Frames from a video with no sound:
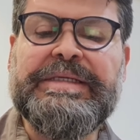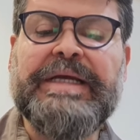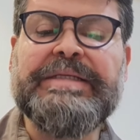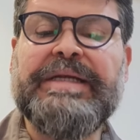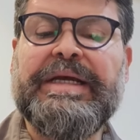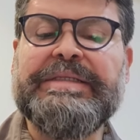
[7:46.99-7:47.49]

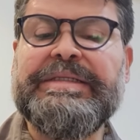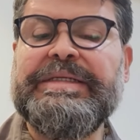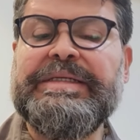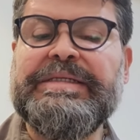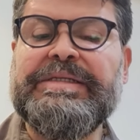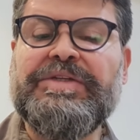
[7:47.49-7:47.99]

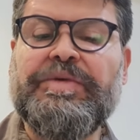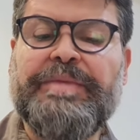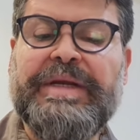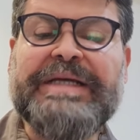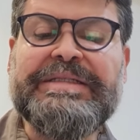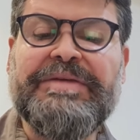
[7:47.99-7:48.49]
Hydradenitis
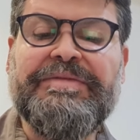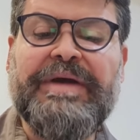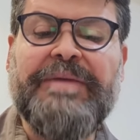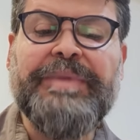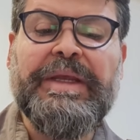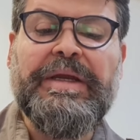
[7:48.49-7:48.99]

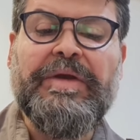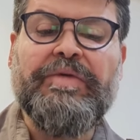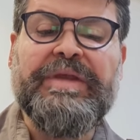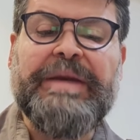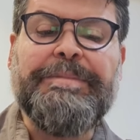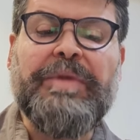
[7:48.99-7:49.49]
suppurativa,
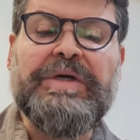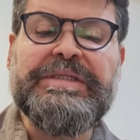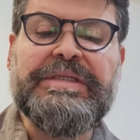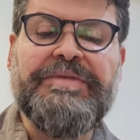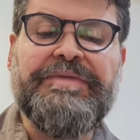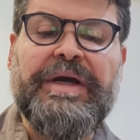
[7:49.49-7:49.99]
with a
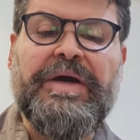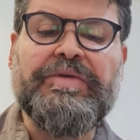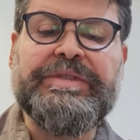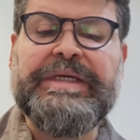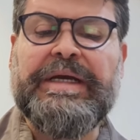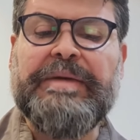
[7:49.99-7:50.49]
positive
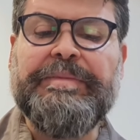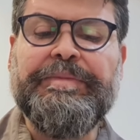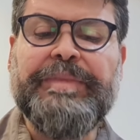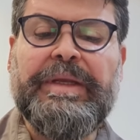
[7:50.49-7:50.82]
outcome,